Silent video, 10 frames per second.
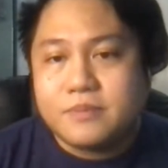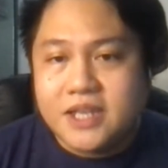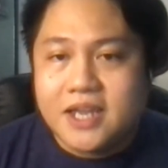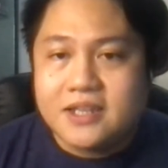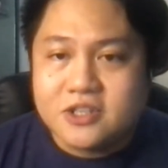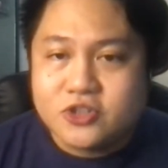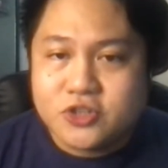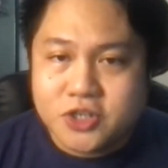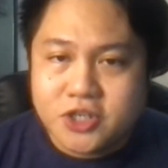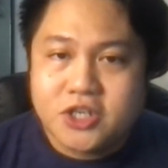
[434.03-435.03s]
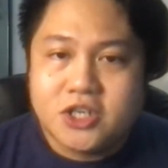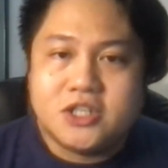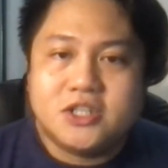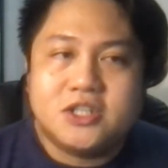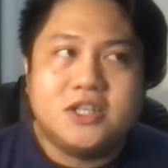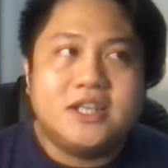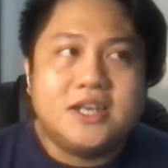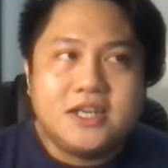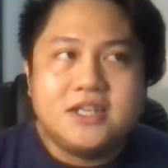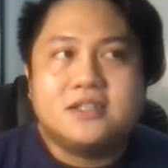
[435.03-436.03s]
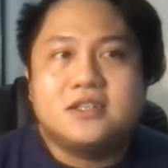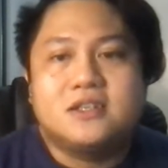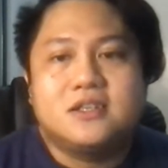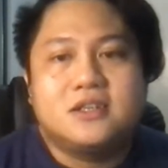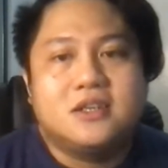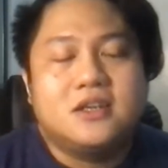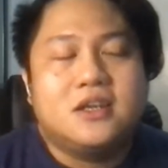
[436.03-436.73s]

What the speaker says: update, insert, delete,